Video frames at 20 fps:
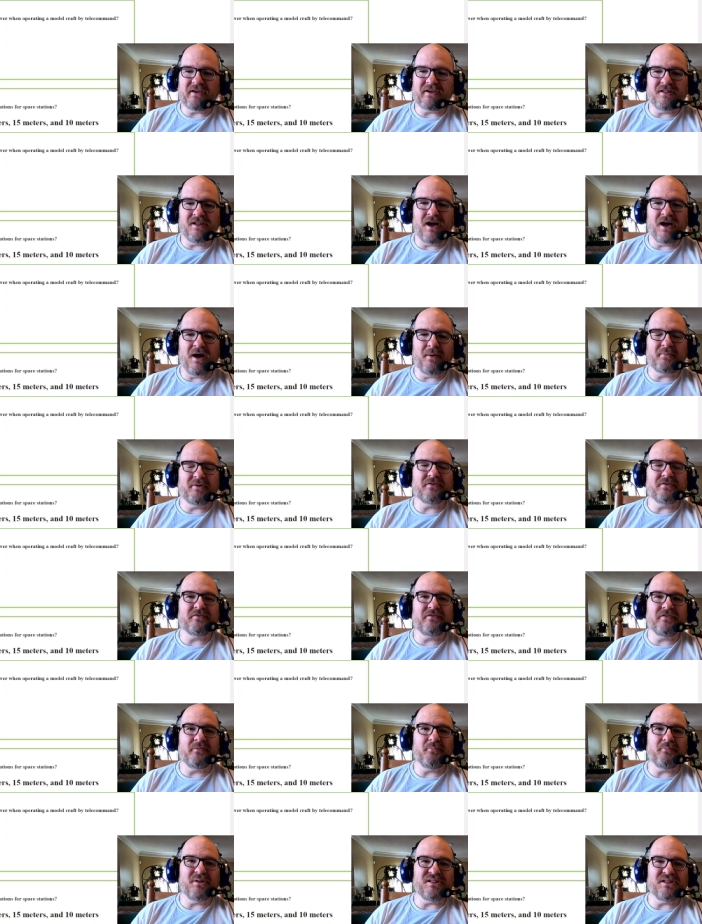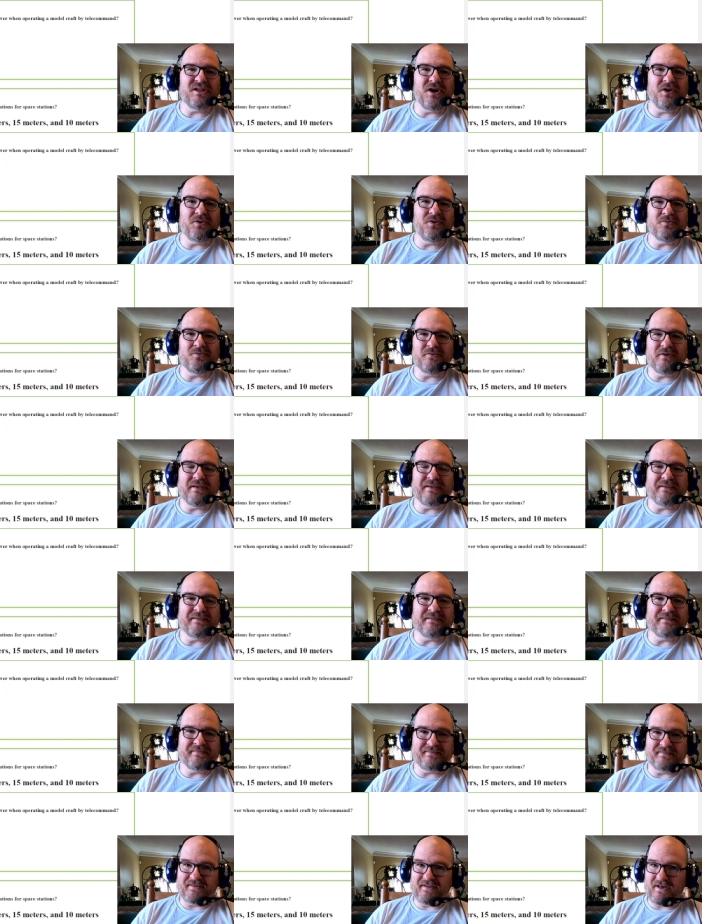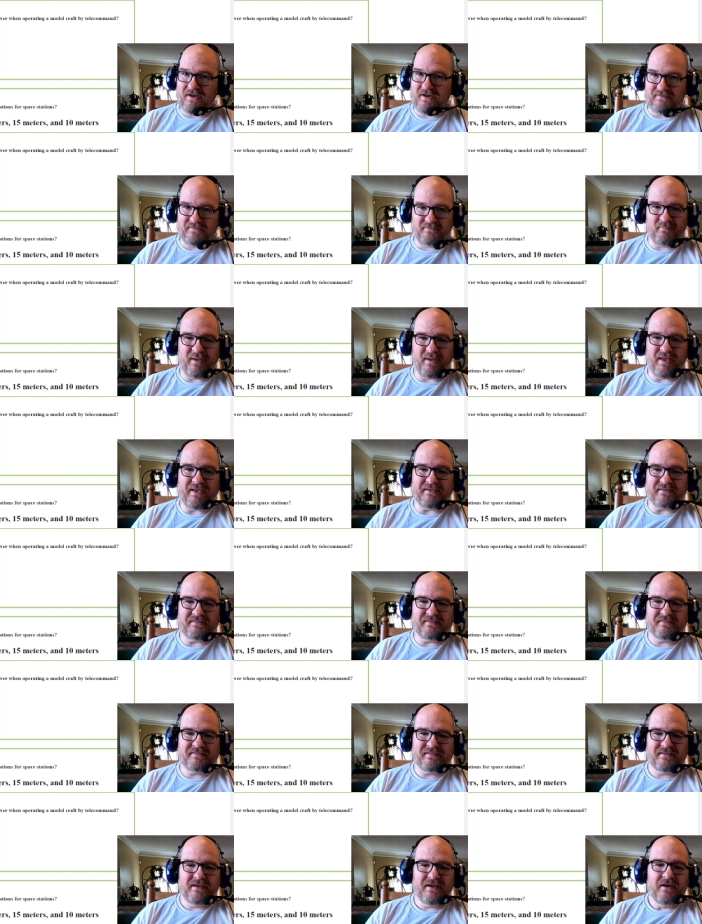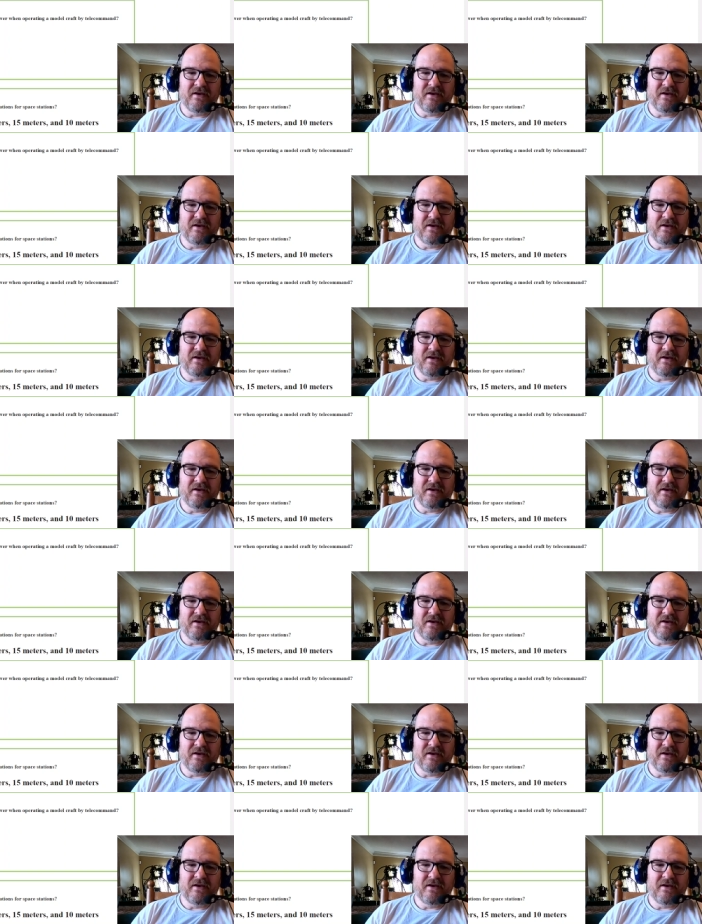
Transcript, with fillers: kilometers and below is not space.